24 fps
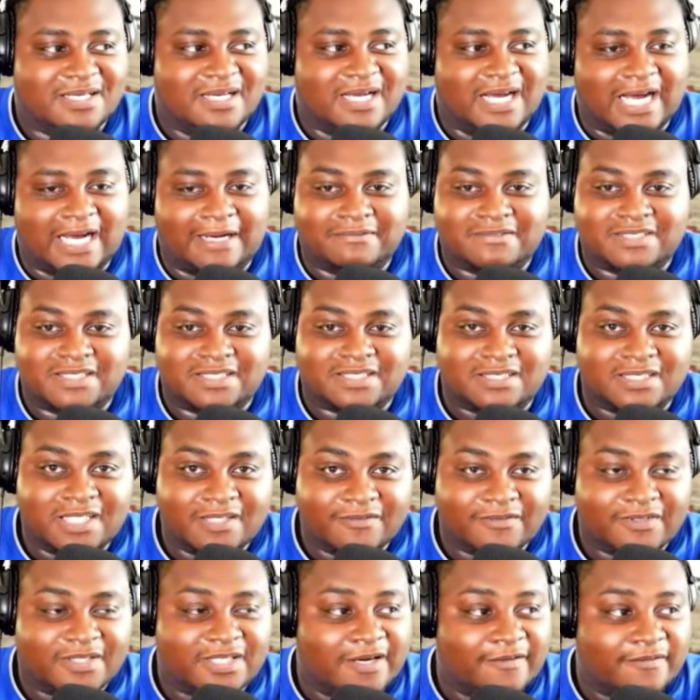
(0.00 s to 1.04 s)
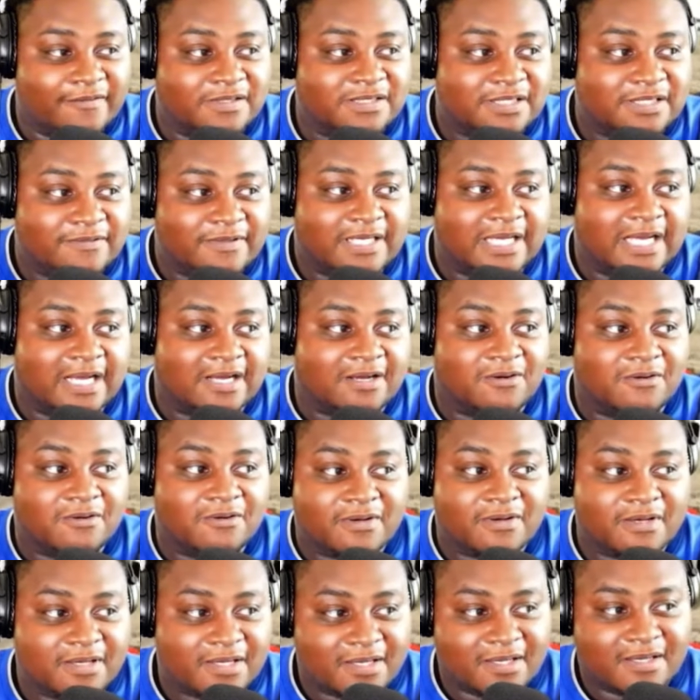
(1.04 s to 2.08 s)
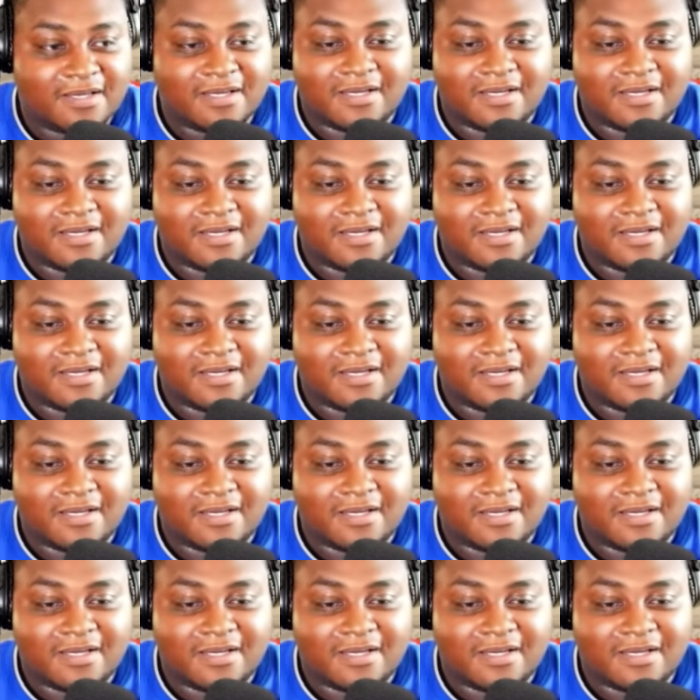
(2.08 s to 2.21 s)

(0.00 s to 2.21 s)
I'm just loving everything we got going.